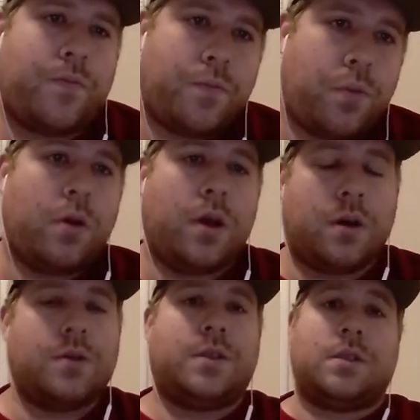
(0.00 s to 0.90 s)
pretty
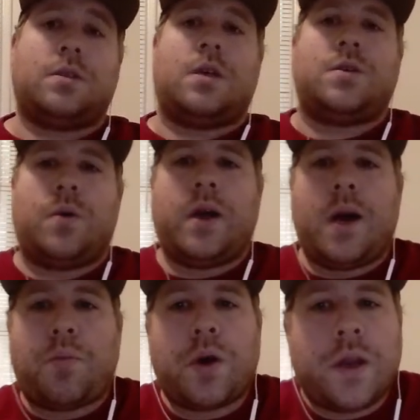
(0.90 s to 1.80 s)
good success rate
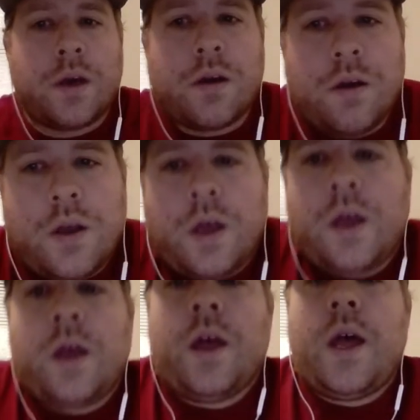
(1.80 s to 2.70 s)
at breeding,
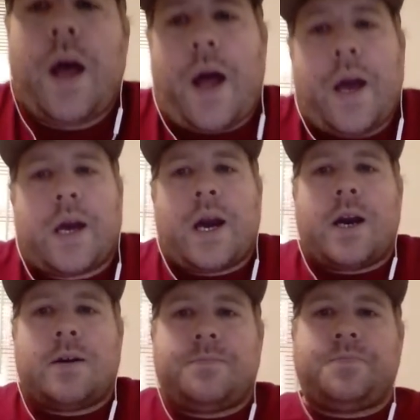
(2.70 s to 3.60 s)
I
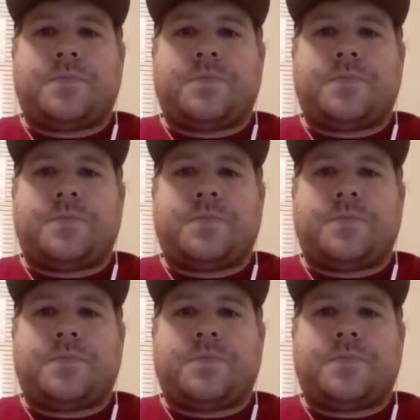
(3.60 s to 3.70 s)
got